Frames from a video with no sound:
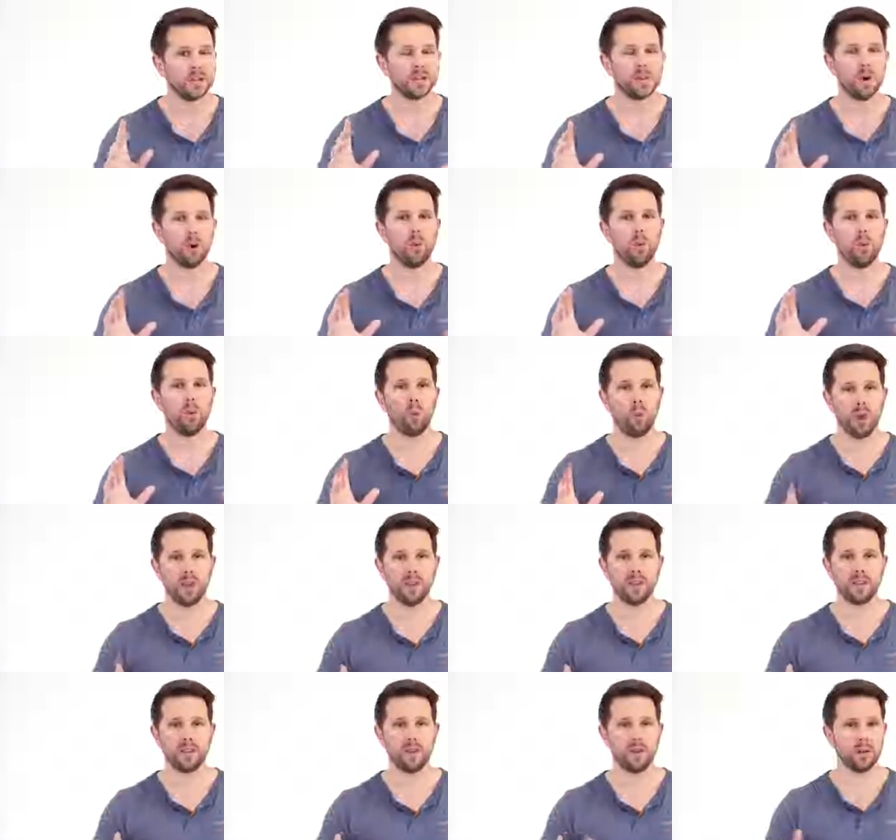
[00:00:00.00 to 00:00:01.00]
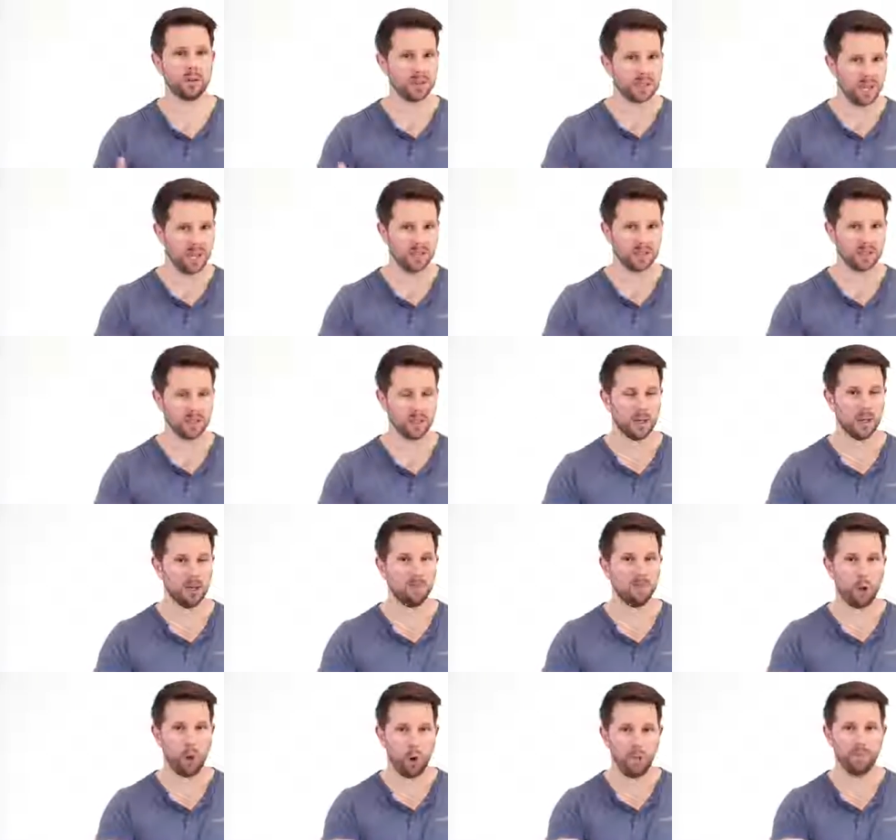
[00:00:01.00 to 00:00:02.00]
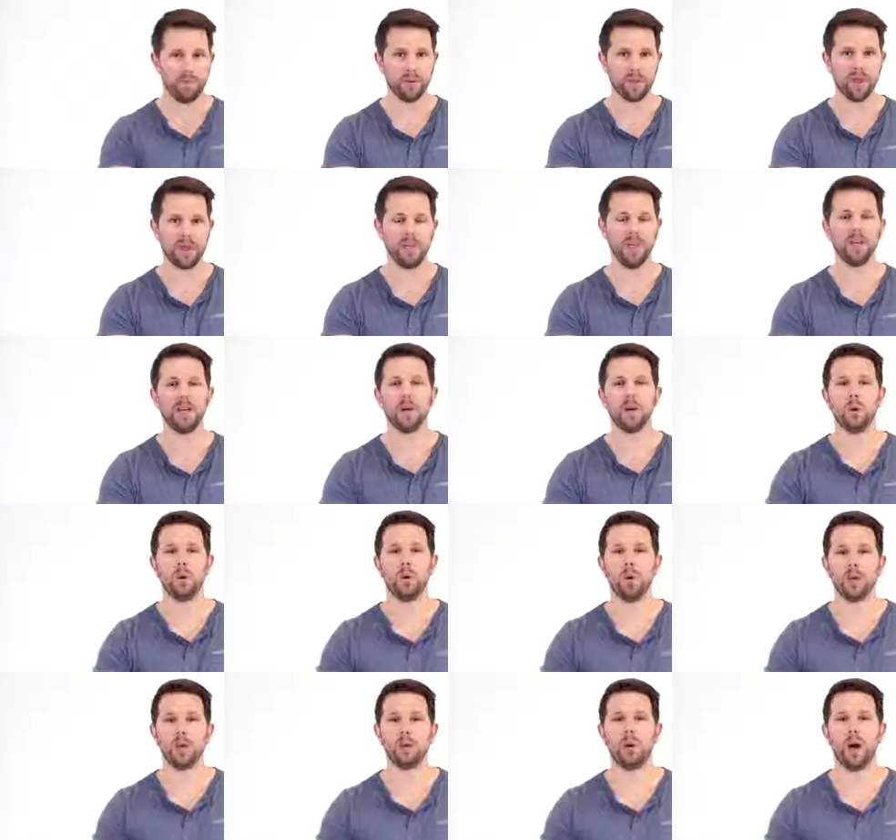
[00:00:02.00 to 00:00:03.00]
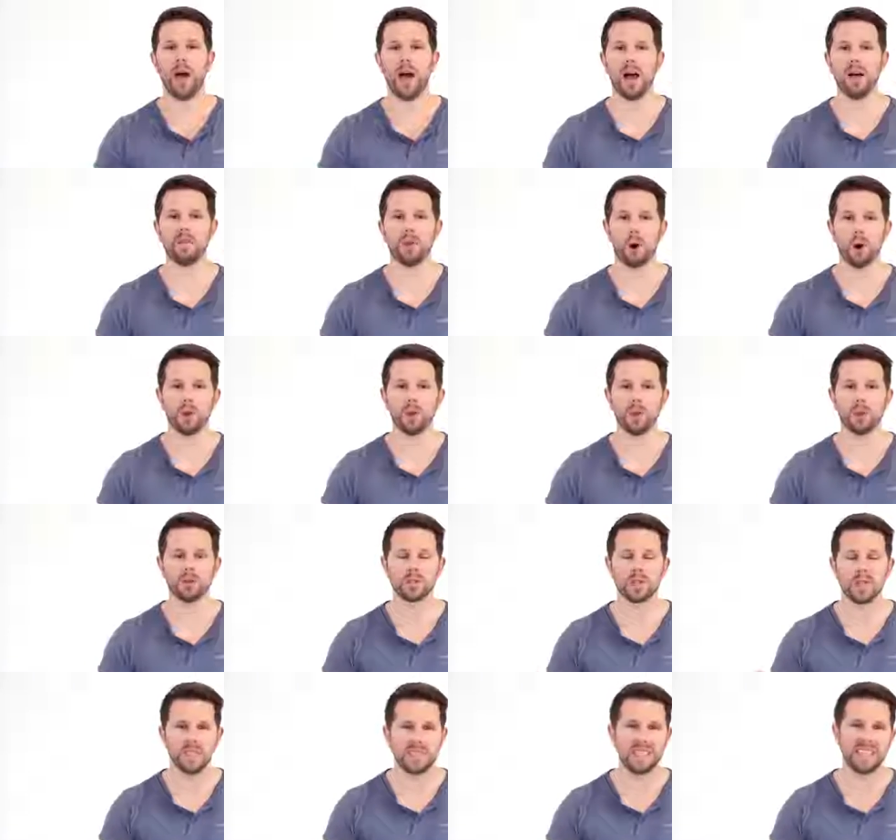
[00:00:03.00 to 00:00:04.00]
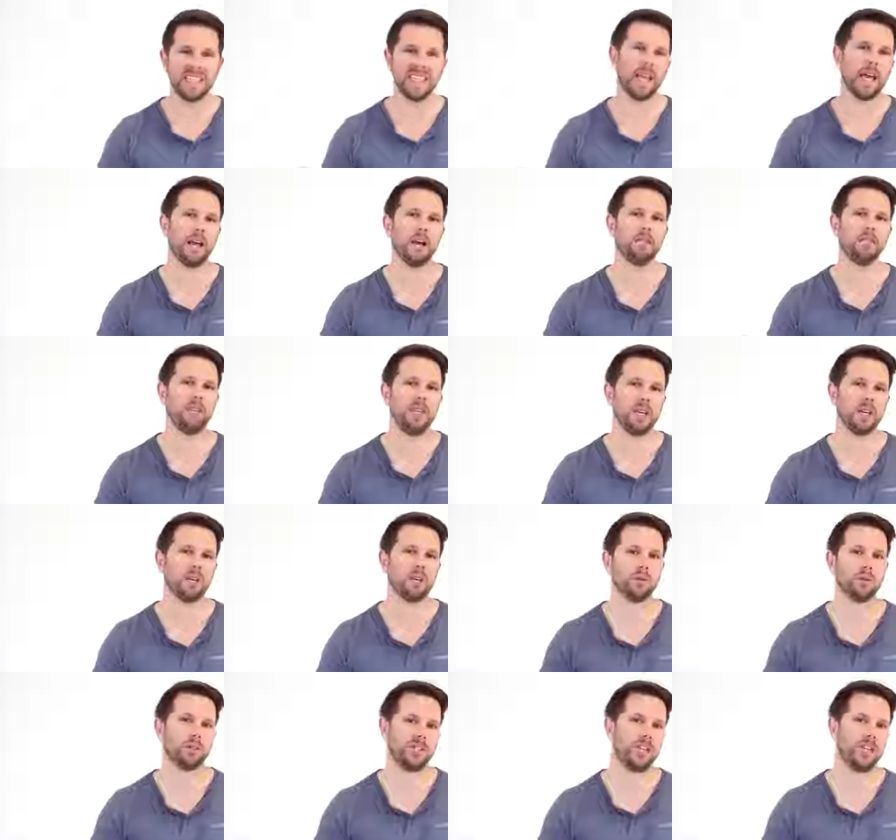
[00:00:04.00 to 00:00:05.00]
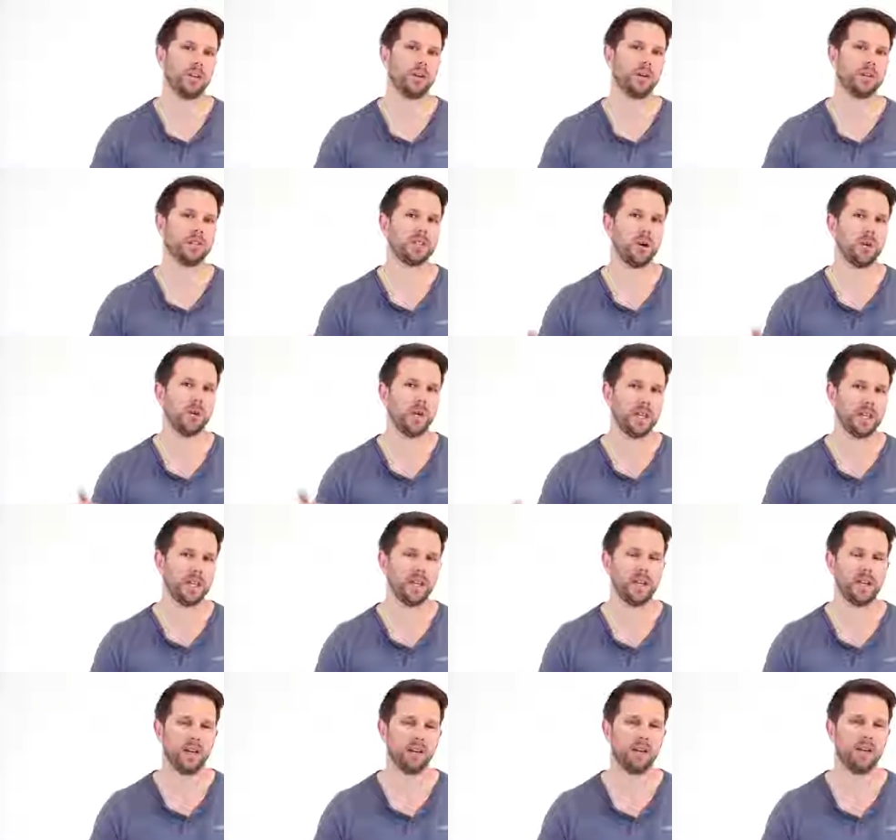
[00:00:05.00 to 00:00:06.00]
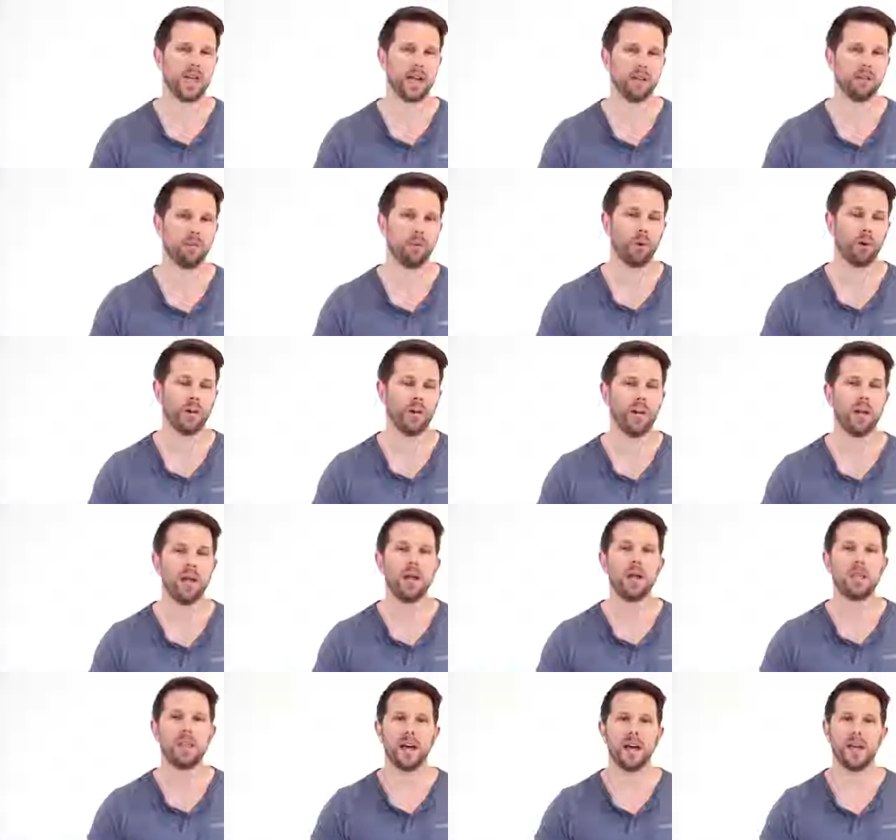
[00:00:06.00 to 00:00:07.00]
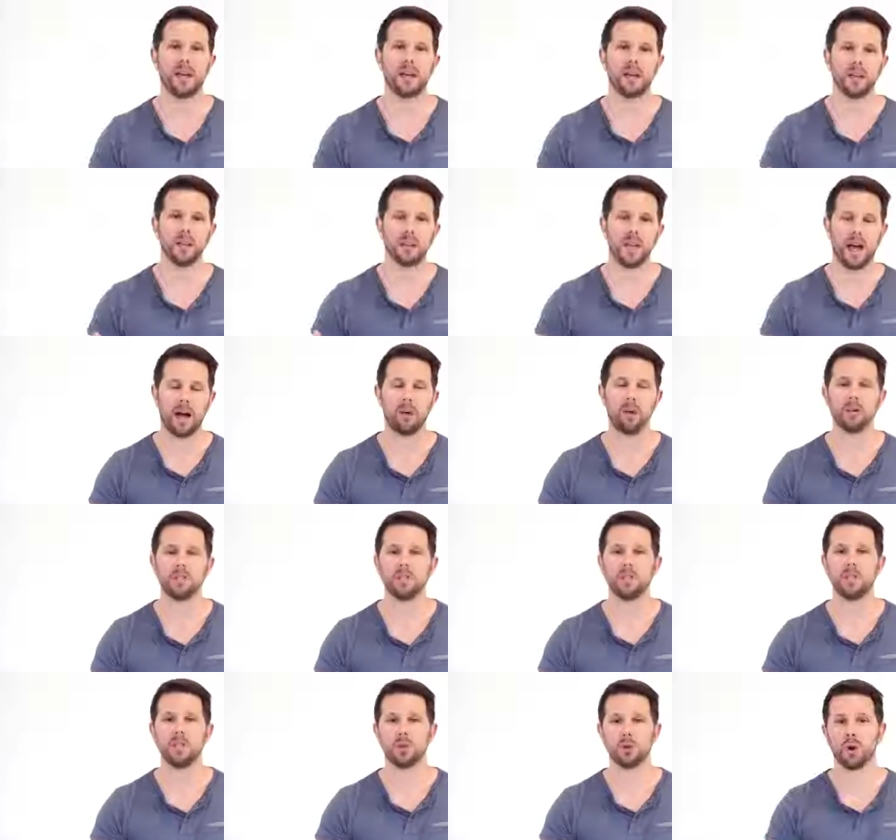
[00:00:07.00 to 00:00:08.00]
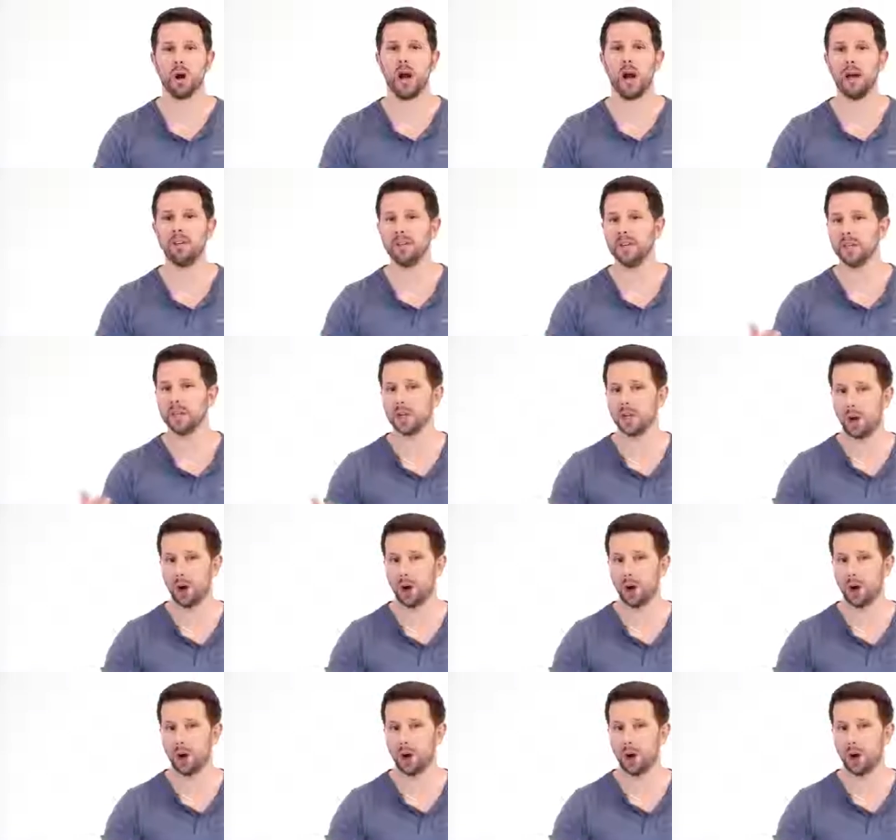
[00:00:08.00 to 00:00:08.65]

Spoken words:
So with your Tesla, hopefully what you have are those clean air vehicle stickers that we get here in California that allow us to drive in the